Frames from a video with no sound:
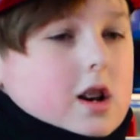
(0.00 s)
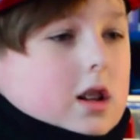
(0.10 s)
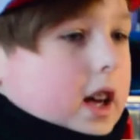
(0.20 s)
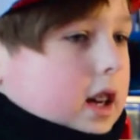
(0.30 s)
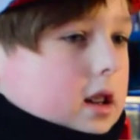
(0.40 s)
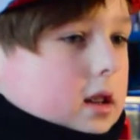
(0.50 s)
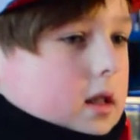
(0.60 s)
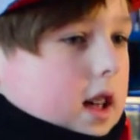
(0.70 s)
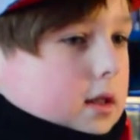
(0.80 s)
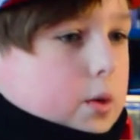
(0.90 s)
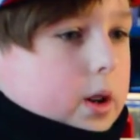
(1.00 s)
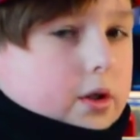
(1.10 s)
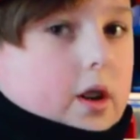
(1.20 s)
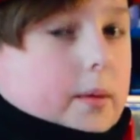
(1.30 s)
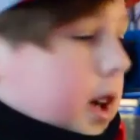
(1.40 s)
like last week or
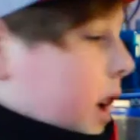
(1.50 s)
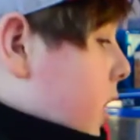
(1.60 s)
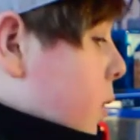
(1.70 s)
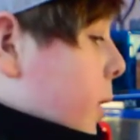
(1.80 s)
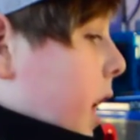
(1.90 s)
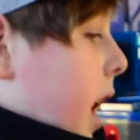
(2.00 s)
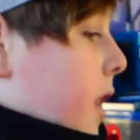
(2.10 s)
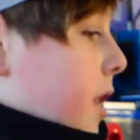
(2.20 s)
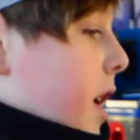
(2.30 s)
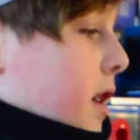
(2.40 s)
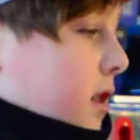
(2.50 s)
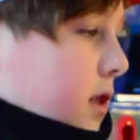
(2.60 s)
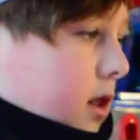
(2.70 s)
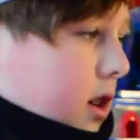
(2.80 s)
something. We got this